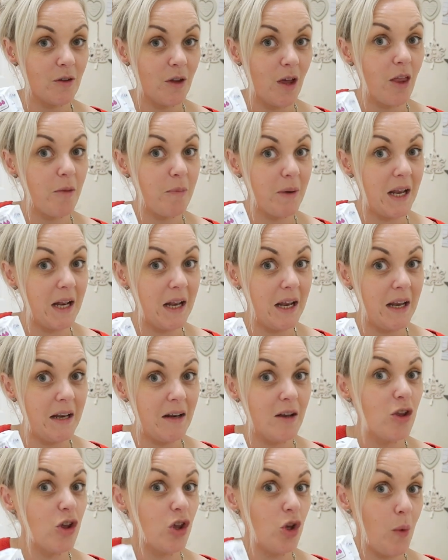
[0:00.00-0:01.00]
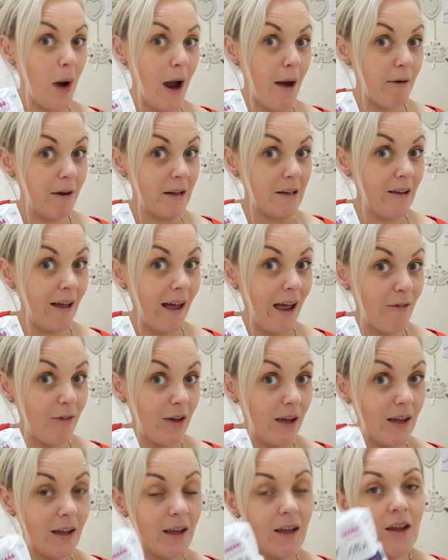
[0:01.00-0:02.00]
At the beginning, you are a little
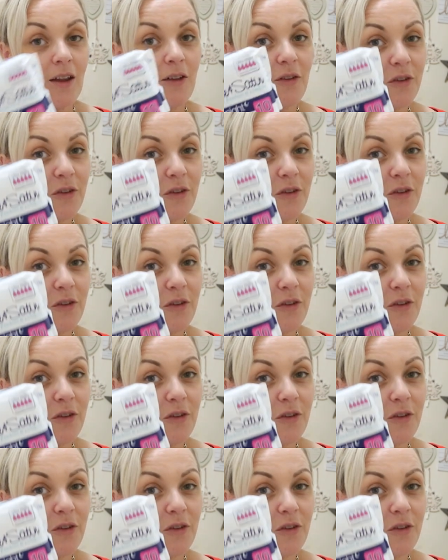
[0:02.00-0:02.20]
heavy.